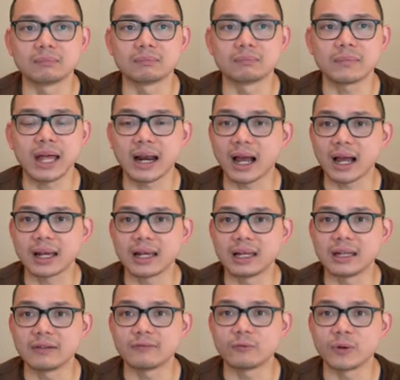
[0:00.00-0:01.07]
that I
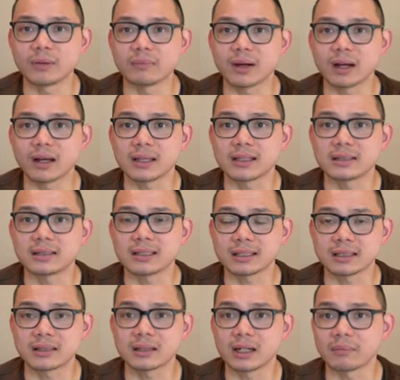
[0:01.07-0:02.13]
live with my
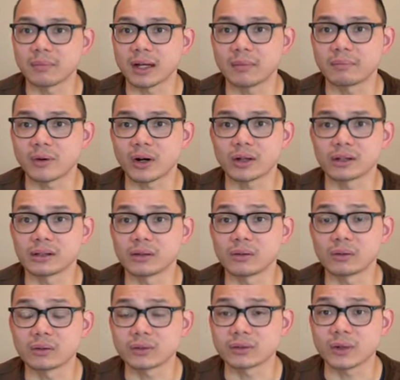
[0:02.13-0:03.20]
sister and my
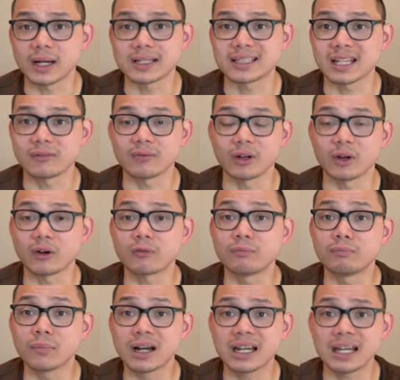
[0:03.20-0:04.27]
brother-in-law, so I save a lot of
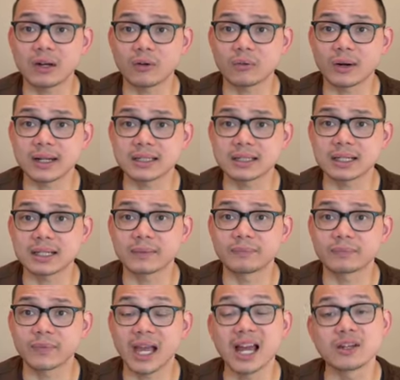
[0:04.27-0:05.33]
money on renting.
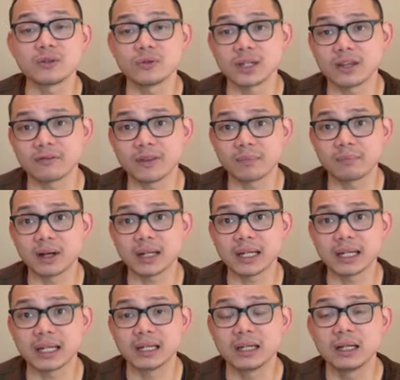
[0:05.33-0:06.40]
I do give them
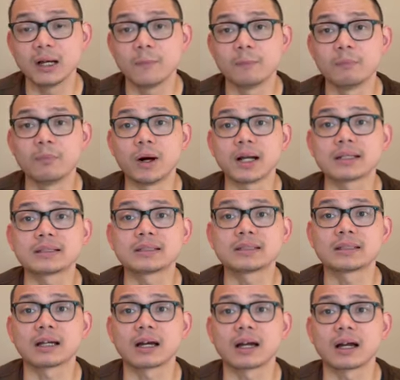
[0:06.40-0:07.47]
money, but
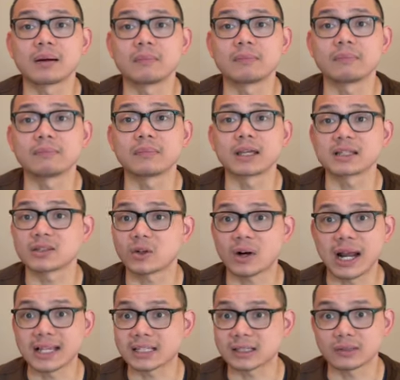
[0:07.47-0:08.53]
it's not
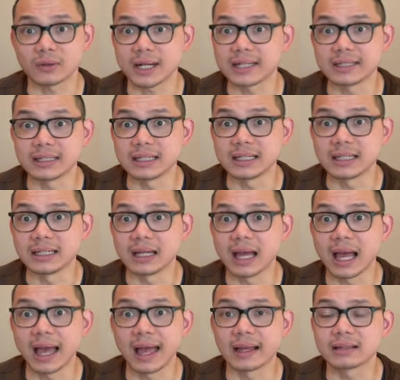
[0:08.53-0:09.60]
as crazy
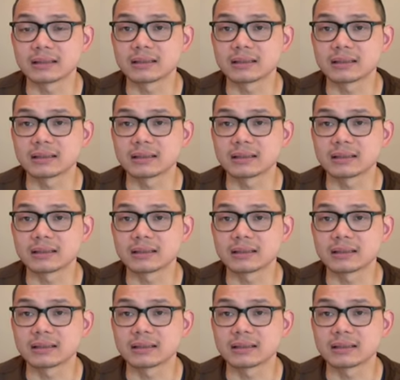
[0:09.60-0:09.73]
at